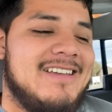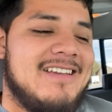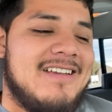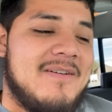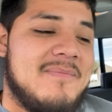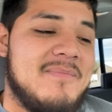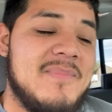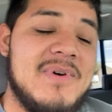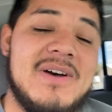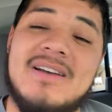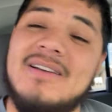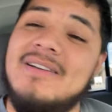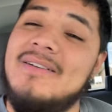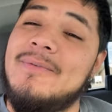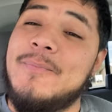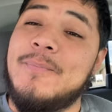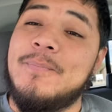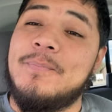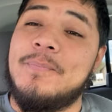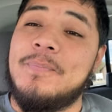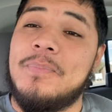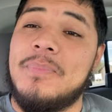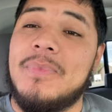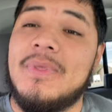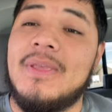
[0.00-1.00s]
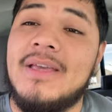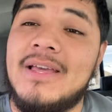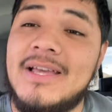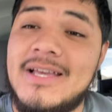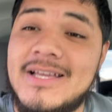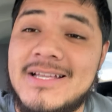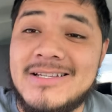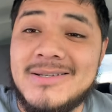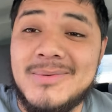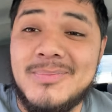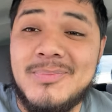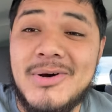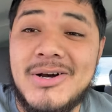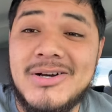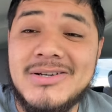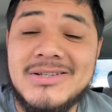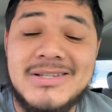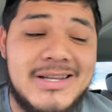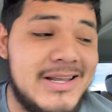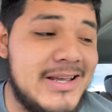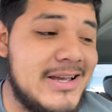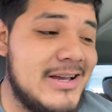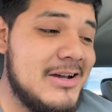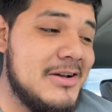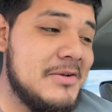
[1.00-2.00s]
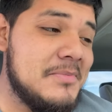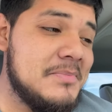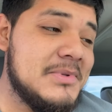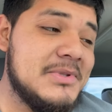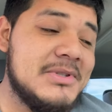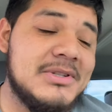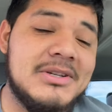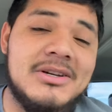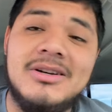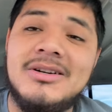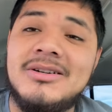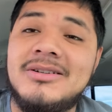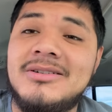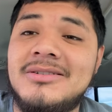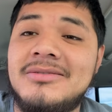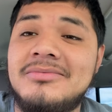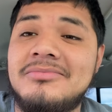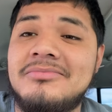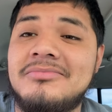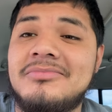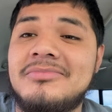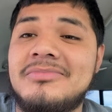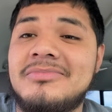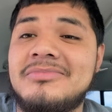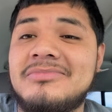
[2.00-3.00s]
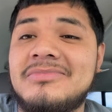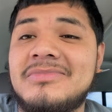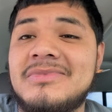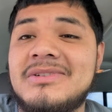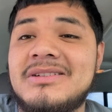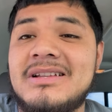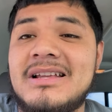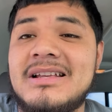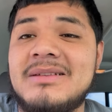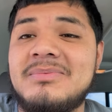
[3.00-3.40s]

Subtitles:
But supposedly it helps. So they're